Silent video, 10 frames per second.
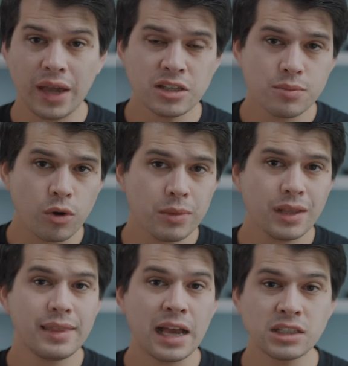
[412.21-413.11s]
you can support
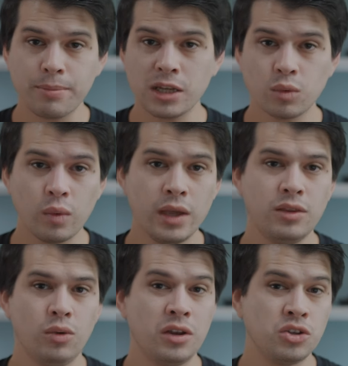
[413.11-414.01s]
me, that's the best way
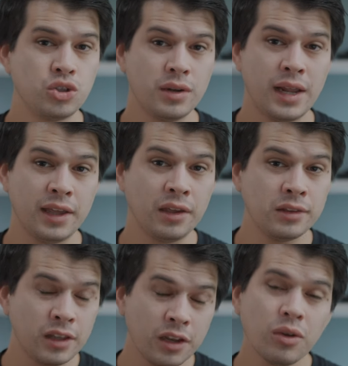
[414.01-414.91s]
you can ensure that I
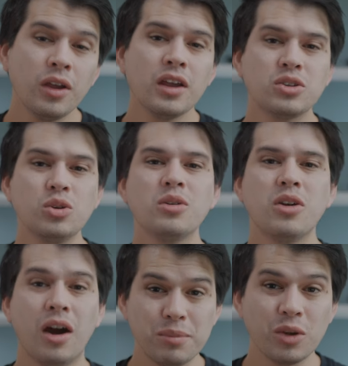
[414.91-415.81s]
continue to
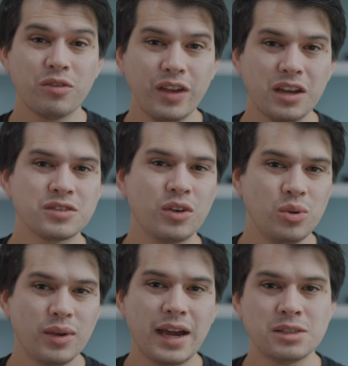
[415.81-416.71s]
upload videos for
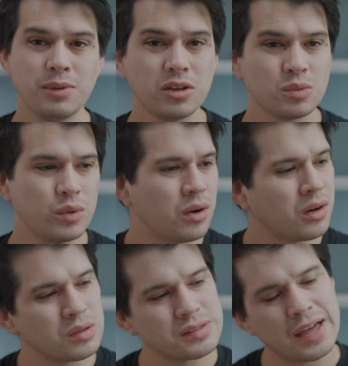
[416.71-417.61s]
you guys, because we all
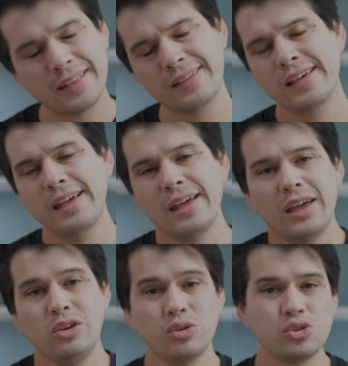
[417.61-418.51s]
know that
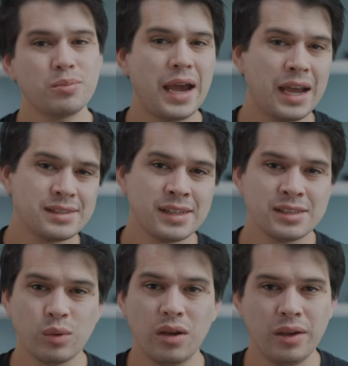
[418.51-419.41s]
YouTube AdSense,
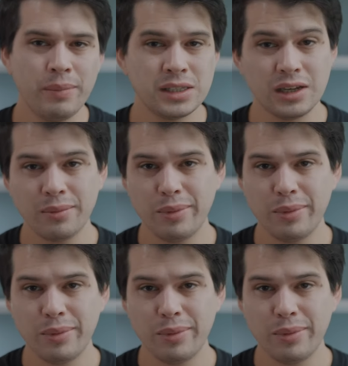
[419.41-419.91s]
well, it basically